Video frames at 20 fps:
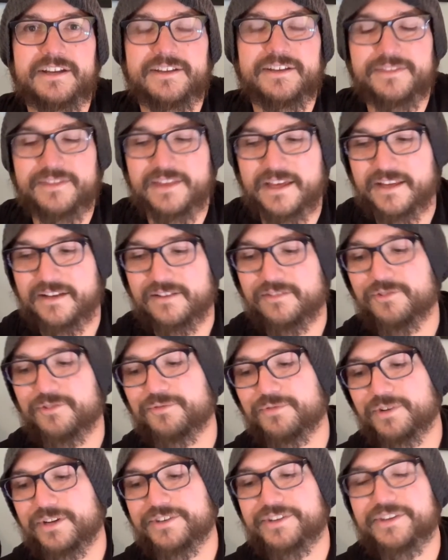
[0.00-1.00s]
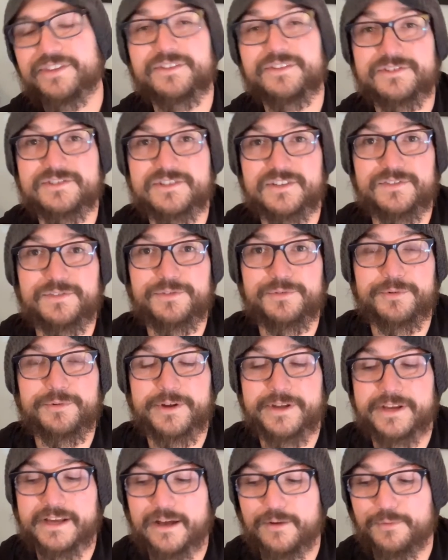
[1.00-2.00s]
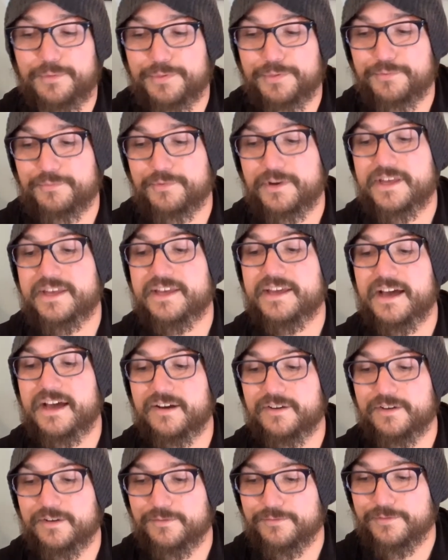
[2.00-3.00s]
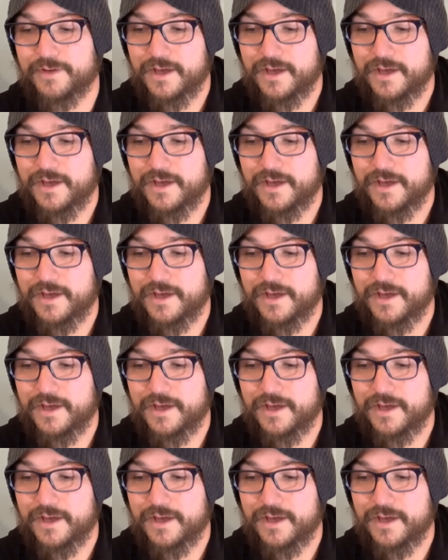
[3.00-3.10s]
then really they're just throwing out 3 out of